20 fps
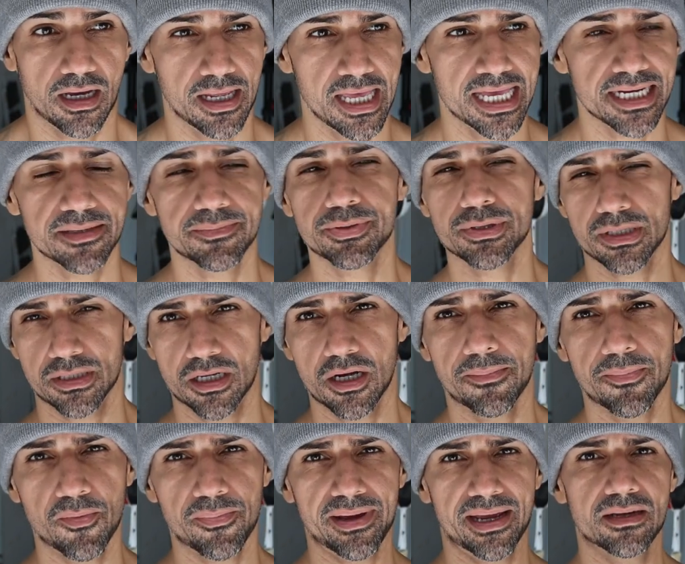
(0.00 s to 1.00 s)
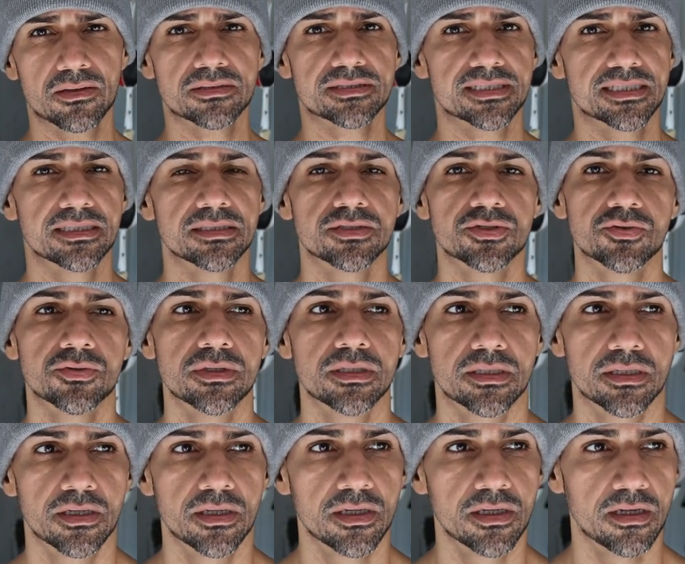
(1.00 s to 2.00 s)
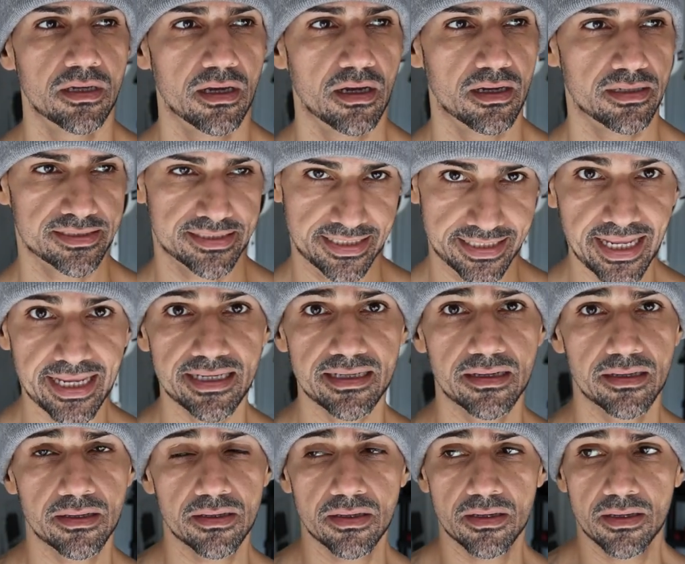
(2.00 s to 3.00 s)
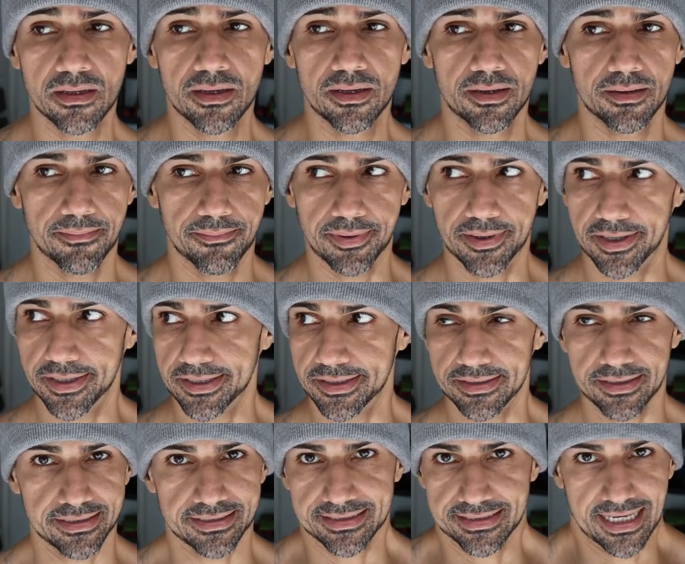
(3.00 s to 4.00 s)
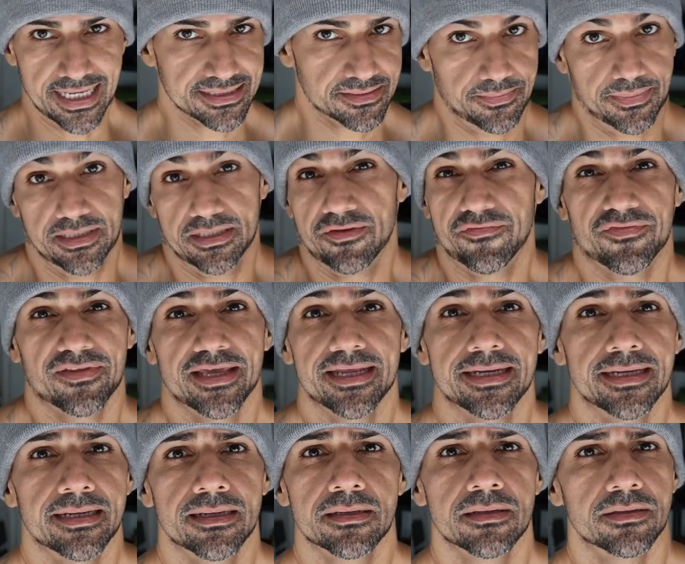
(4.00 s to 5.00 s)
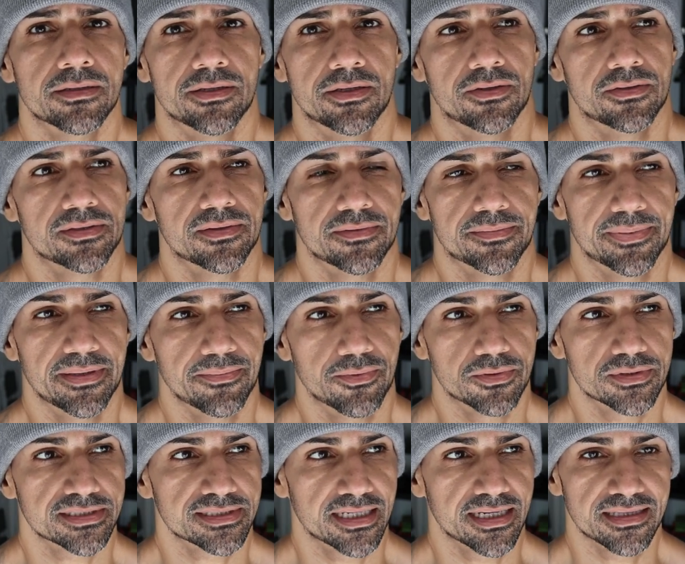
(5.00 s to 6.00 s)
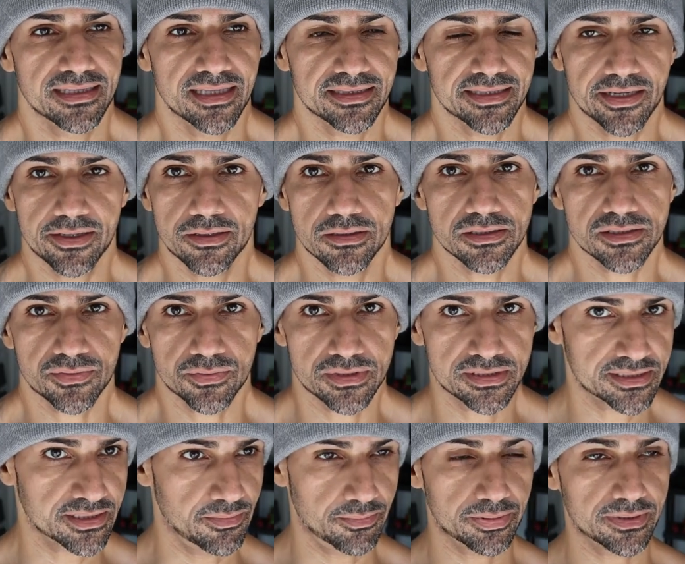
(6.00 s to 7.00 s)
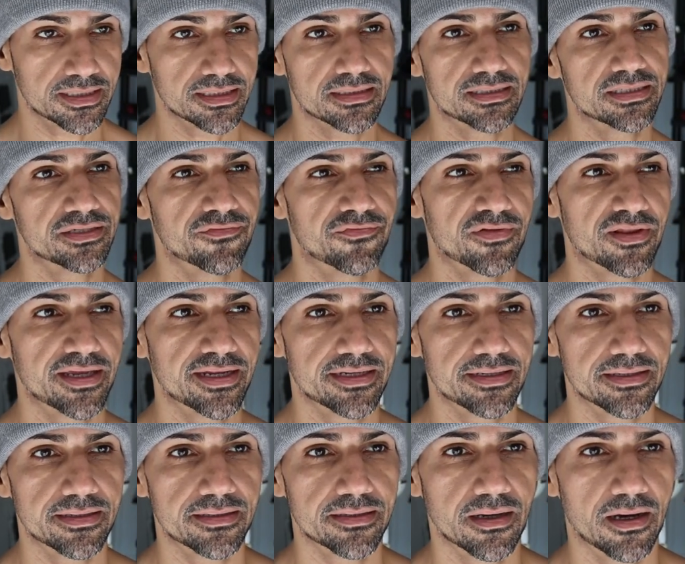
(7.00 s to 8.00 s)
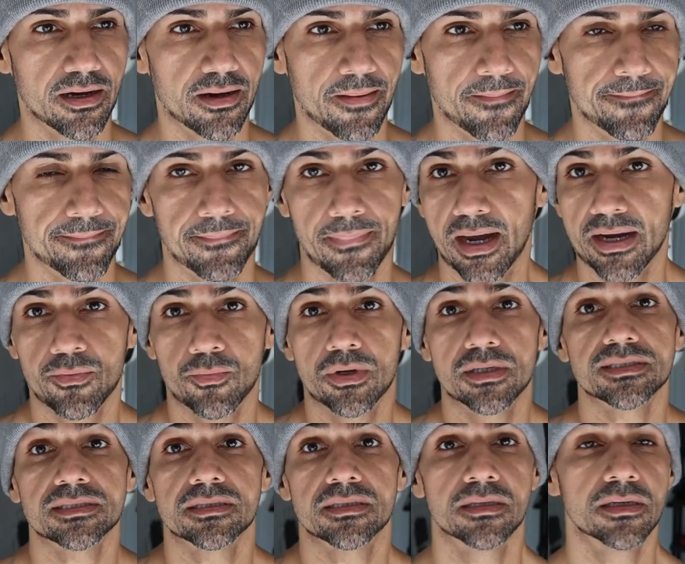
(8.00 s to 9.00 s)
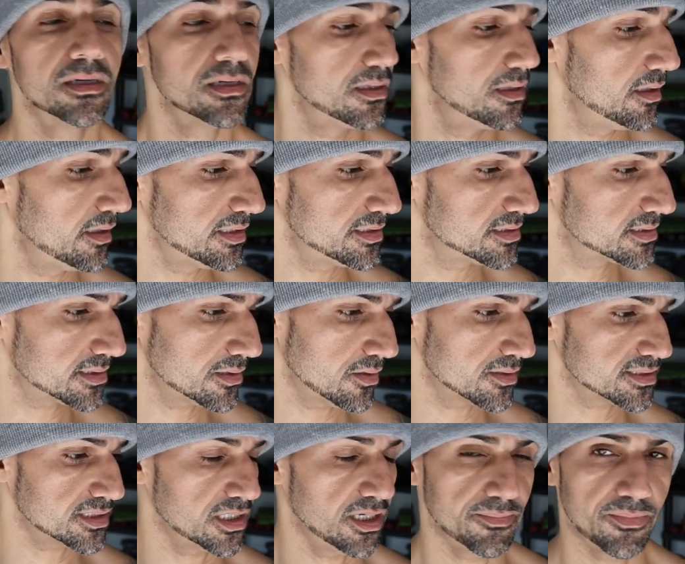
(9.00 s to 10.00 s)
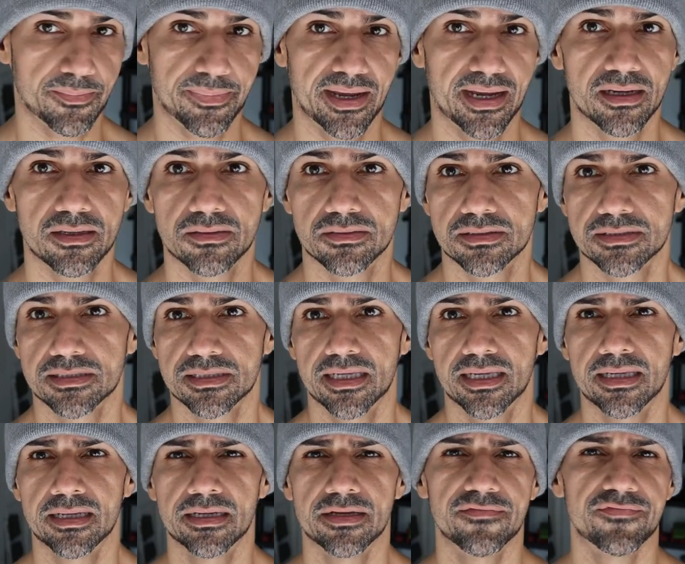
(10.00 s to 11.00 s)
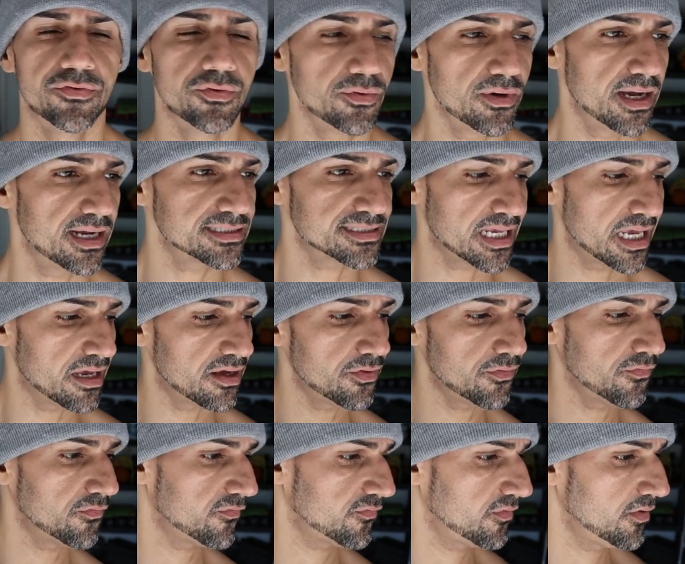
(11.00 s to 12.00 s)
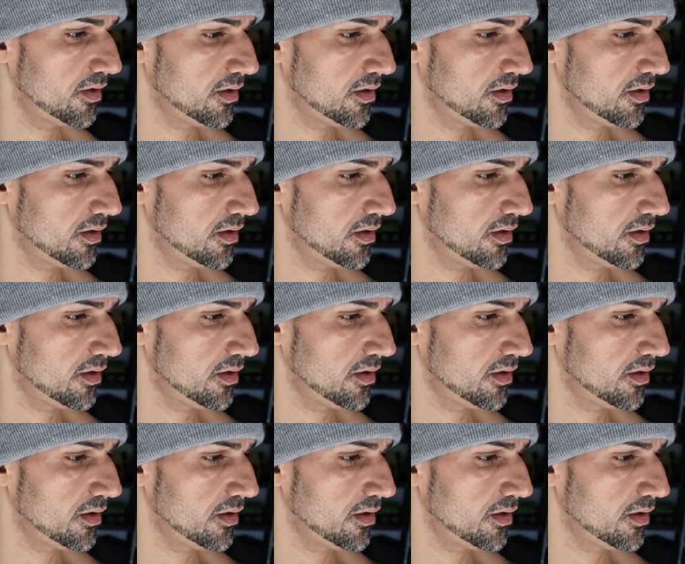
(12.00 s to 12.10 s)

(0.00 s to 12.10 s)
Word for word: I had to put a couple pounds into it today, but it hasn't been deflated. You know, people were saying that theirs was completely deflated. Um, mine wasn't. It just lost a couple pounds. And if you guys have,